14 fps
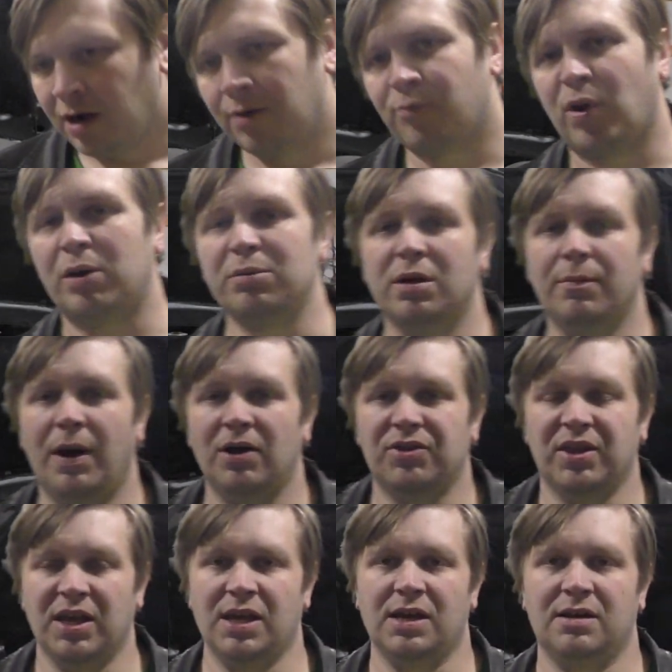probably about
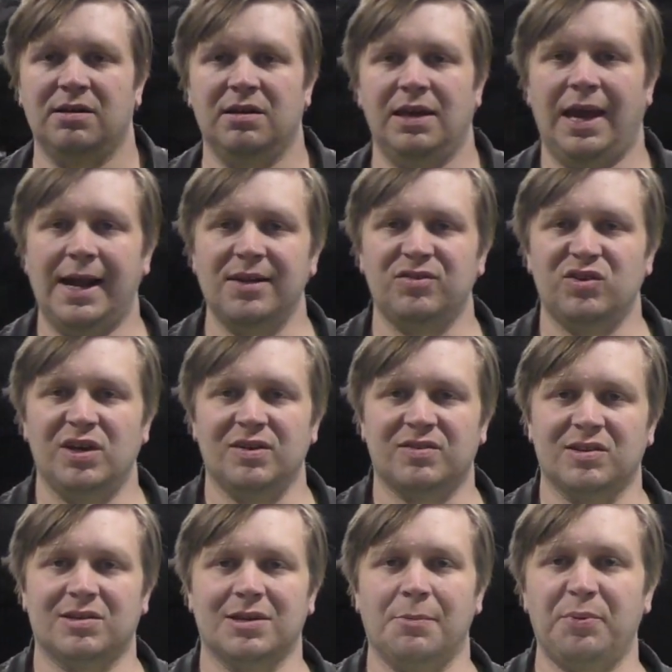the easiest
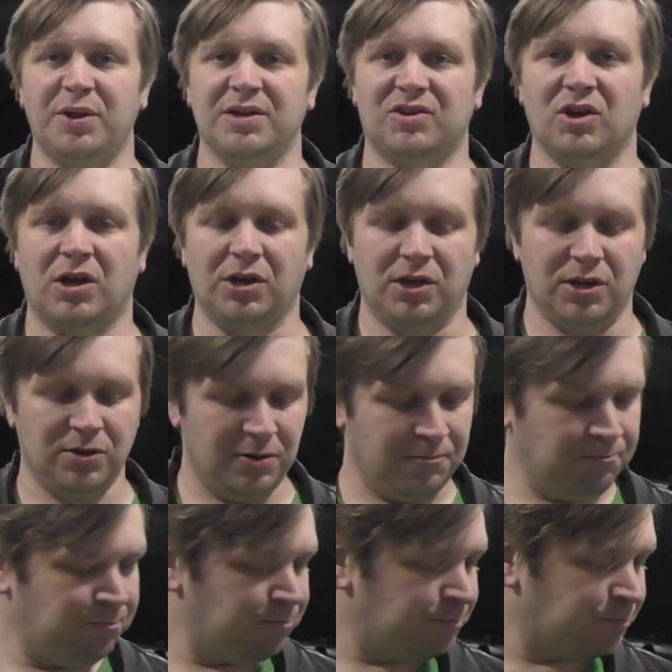and simplest you can do.